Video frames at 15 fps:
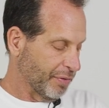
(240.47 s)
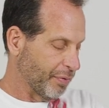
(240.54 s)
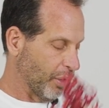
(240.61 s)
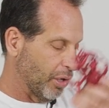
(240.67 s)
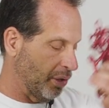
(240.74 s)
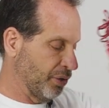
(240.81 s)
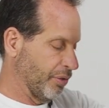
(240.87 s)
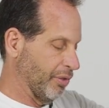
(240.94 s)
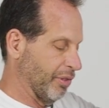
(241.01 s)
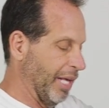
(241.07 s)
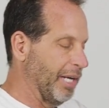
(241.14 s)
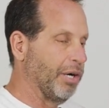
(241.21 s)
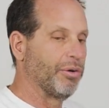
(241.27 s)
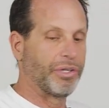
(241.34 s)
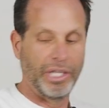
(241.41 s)
of all,
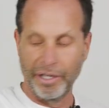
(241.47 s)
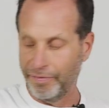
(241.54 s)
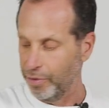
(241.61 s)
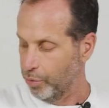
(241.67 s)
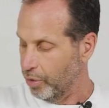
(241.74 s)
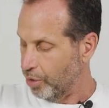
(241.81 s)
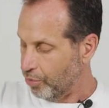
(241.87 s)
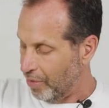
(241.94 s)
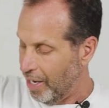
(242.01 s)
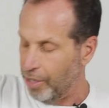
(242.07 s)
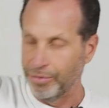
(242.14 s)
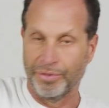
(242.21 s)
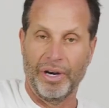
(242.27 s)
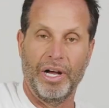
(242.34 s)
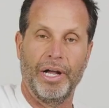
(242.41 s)
they don't give you a
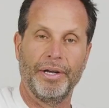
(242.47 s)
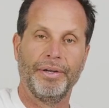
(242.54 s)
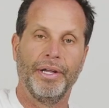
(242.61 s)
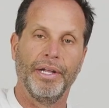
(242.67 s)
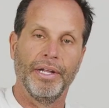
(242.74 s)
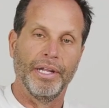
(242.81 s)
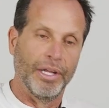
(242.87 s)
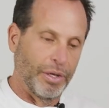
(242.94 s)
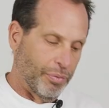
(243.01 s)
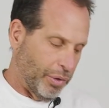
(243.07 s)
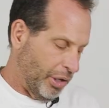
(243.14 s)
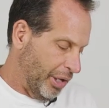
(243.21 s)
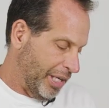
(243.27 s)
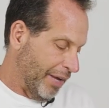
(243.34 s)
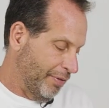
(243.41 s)
ground rod.
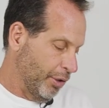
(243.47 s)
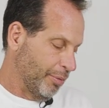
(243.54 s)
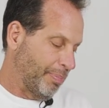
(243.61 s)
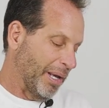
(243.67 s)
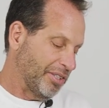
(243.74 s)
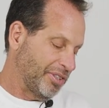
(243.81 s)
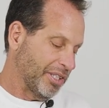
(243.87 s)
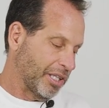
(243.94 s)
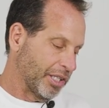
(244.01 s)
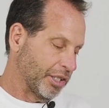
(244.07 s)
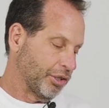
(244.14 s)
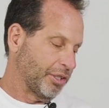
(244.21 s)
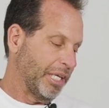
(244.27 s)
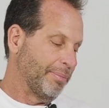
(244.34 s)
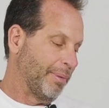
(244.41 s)
They give you
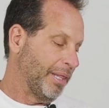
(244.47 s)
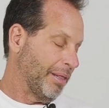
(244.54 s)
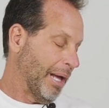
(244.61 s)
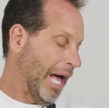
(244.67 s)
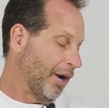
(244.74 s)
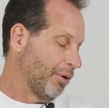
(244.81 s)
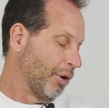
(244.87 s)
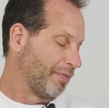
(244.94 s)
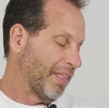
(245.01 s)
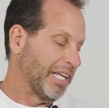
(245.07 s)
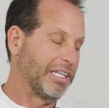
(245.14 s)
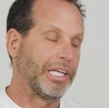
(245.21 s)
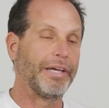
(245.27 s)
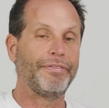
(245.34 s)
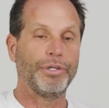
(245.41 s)
basically, a, I don't know if
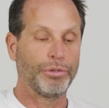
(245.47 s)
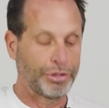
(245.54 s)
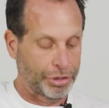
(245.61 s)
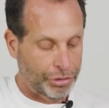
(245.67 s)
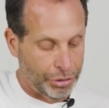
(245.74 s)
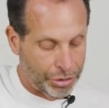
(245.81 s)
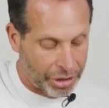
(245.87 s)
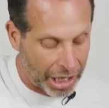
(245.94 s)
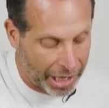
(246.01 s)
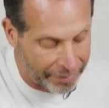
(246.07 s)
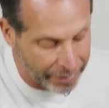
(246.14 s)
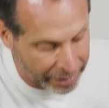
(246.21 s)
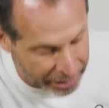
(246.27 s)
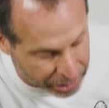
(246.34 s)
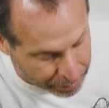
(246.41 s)
they give you a
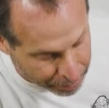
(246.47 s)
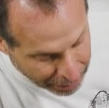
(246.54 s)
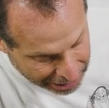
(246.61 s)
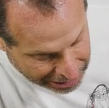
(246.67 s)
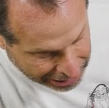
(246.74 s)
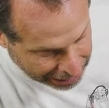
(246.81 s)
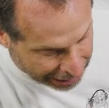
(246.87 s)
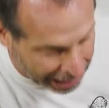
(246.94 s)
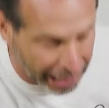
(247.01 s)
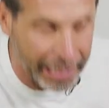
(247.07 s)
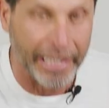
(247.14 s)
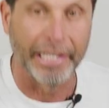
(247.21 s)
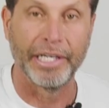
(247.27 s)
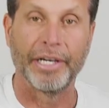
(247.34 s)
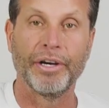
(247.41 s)
screwdriver and it's missing out
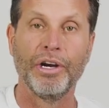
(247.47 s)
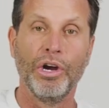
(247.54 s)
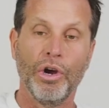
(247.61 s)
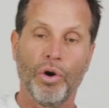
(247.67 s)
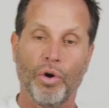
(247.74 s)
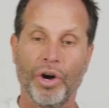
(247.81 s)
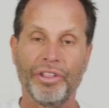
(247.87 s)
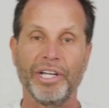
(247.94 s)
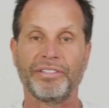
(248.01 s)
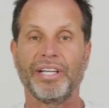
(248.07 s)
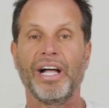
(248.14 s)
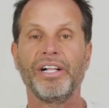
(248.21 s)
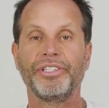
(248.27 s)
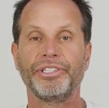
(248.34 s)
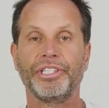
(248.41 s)
of here, or they're
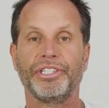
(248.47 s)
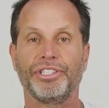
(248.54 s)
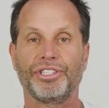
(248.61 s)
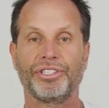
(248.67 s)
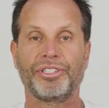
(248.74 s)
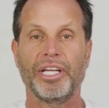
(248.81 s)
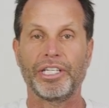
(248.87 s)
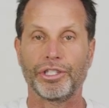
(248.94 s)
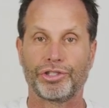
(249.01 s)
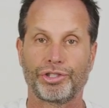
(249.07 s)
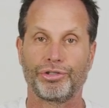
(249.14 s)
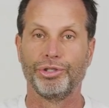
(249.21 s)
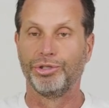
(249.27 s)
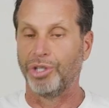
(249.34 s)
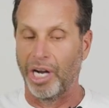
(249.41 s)
telling you to just take a
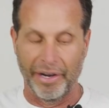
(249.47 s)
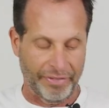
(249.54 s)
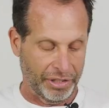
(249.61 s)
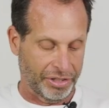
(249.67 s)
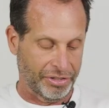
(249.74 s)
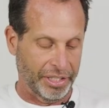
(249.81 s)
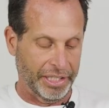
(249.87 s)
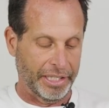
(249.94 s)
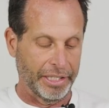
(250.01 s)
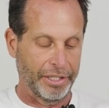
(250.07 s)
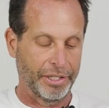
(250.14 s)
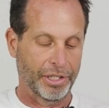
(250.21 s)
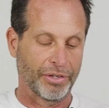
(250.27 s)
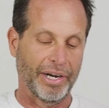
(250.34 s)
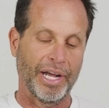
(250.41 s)
screwdriver, stick it
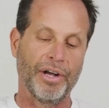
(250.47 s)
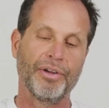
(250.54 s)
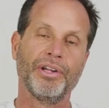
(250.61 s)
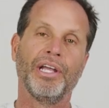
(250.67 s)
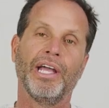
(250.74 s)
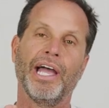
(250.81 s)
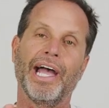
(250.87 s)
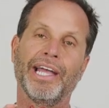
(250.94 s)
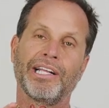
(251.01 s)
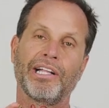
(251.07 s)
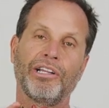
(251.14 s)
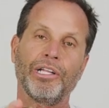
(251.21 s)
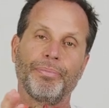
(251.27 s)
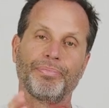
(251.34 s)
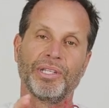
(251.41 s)
in the ground, and
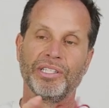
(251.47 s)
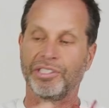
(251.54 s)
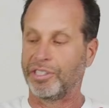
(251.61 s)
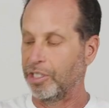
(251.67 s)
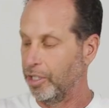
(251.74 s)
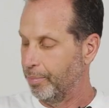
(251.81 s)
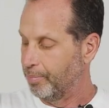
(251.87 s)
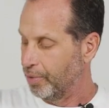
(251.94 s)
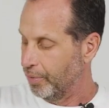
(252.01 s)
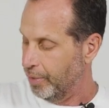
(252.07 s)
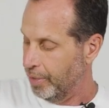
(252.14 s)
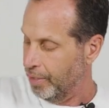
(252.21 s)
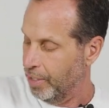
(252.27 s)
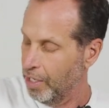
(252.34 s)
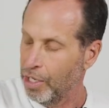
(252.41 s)
clip this clip to
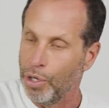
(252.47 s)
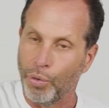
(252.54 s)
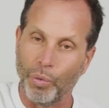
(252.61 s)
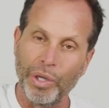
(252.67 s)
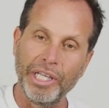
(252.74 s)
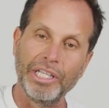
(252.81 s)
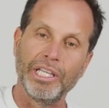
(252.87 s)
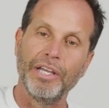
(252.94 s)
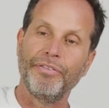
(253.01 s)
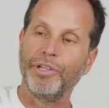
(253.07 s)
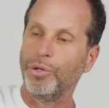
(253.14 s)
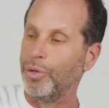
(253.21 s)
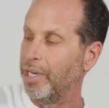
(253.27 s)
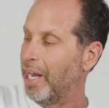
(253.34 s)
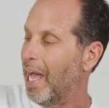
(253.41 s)
it. We give
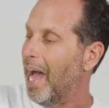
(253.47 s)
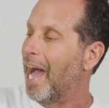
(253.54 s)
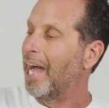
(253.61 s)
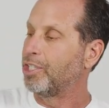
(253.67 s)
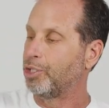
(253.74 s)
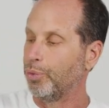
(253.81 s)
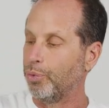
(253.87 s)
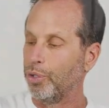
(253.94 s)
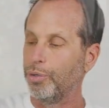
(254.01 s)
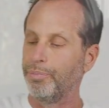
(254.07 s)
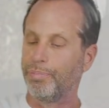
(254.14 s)
you an actual